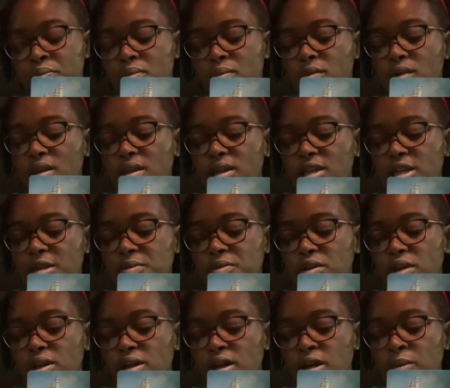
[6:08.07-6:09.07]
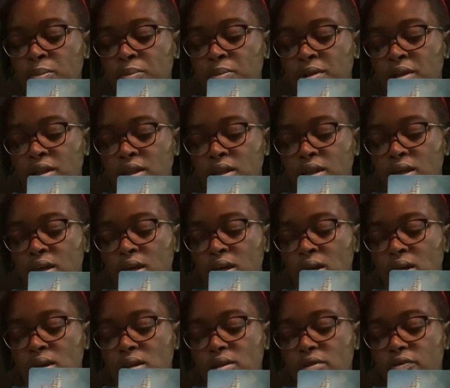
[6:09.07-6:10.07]
It keeps her company,
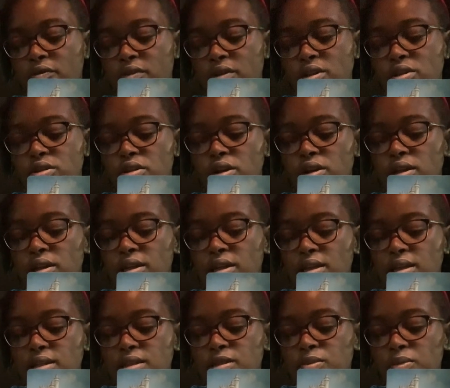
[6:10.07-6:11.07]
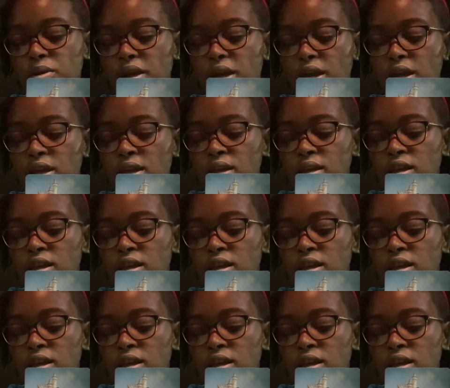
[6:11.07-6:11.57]
defends her against pain,